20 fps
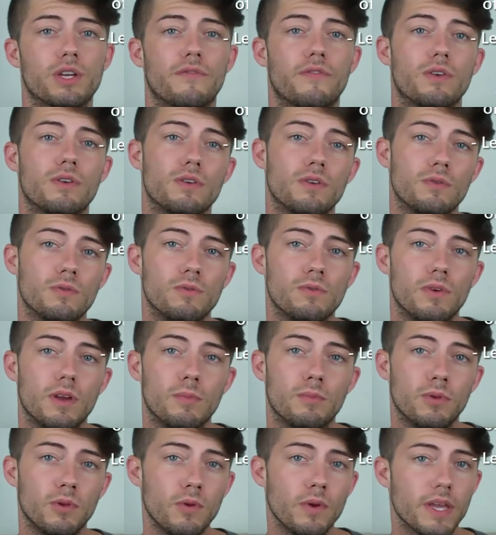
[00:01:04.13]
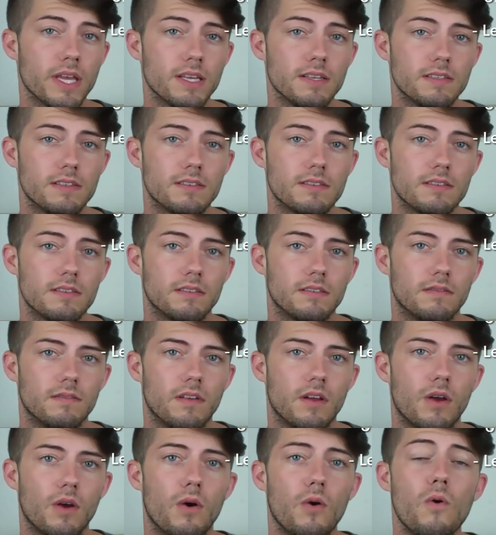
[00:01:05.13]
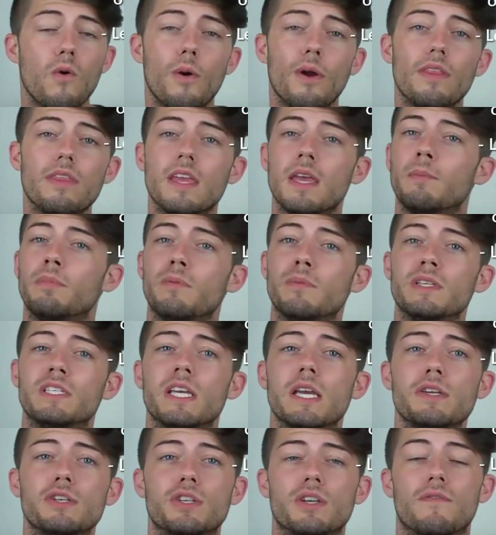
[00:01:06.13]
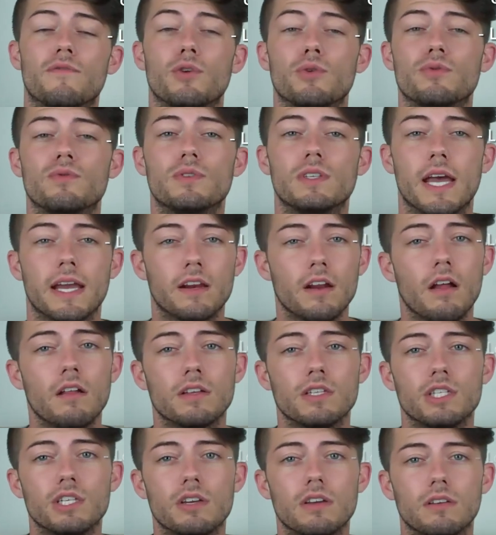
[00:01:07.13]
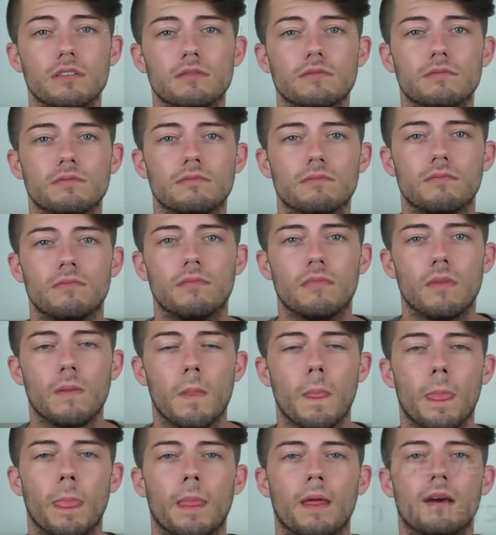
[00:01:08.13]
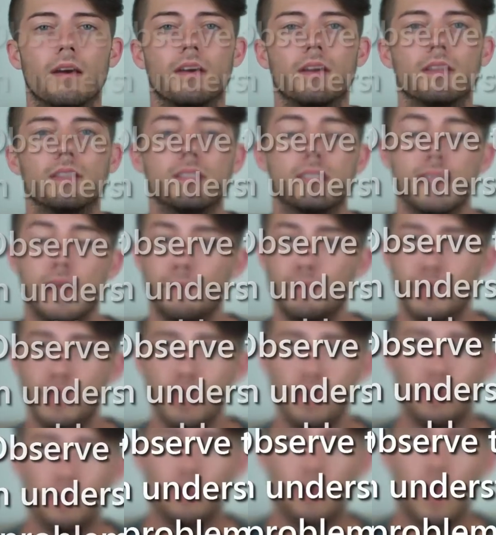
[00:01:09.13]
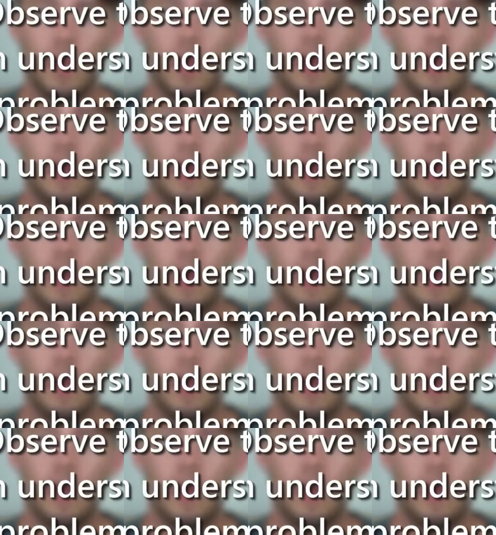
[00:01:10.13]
of a new employees, or the implementation of new technology. Step 2.